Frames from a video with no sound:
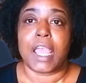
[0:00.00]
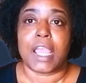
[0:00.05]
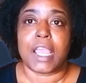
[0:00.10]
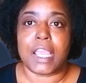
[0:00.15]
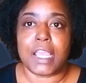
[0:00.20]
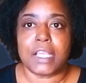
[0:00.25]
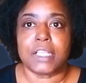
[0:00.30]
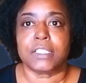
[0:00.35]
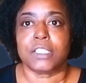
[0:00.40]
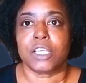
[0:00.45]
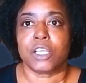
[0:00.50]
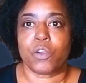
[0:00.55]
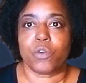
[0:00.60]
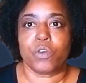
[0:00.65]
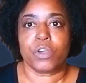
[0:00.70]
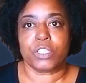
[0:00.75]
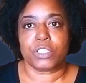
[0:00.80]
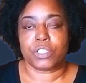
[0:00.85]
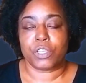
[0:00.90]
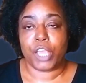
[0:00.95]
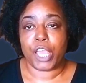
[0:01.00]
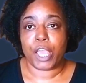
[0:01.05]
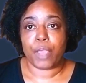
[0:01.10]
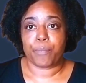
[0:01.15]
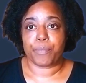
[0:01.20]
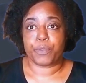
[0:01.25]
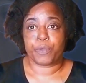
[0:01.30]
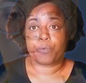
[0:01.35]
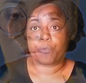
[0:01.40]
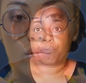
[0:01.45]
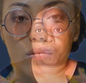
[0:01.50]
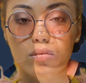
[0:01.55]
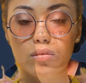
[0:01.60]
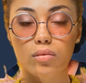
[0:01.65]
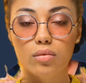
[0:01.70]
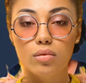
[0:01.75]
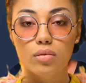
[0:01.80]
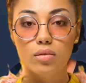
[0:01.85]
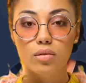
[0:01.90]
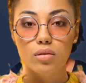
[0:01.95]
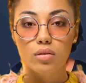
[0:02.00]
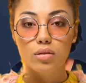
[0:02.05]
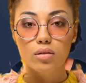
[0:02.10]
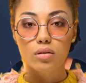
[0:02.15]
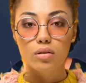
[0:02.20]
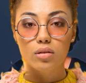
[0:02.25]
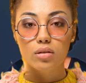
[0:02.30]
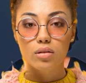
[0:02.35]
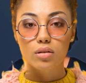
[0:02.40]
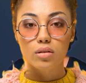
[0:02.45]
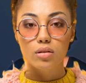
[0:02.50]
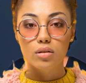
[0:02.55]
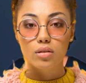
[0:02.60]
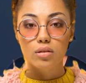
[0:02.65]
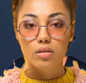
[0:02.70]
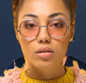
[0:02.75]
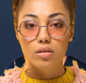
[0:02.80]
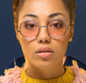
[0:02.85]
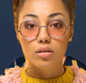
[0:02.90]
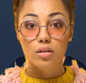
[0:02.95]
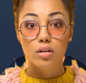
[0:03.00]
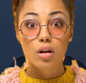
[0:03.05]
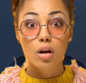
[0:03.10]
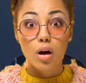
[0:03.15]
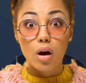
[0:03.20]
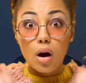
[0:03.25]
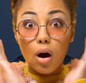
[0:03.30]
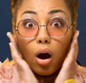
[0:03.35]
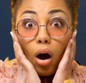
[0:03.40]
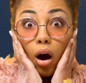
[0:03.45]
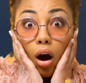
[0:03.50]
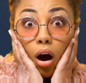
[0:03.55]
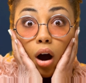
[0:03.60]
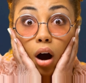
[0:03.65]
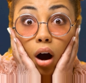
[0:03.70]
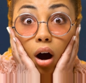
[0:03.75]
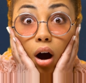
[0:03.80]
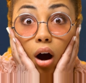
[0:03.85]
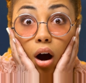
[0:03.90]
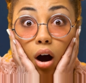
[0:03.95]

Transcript: isn't going to help you manifest, because that knowledge